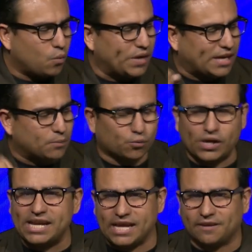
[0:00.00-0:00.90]
We keep
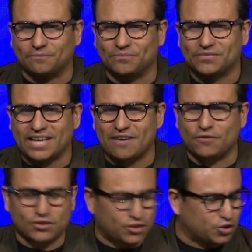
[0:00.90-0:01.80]
reading
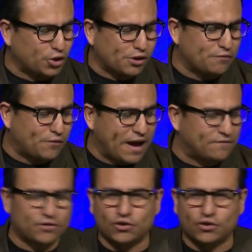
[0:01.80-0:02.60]
in verses 35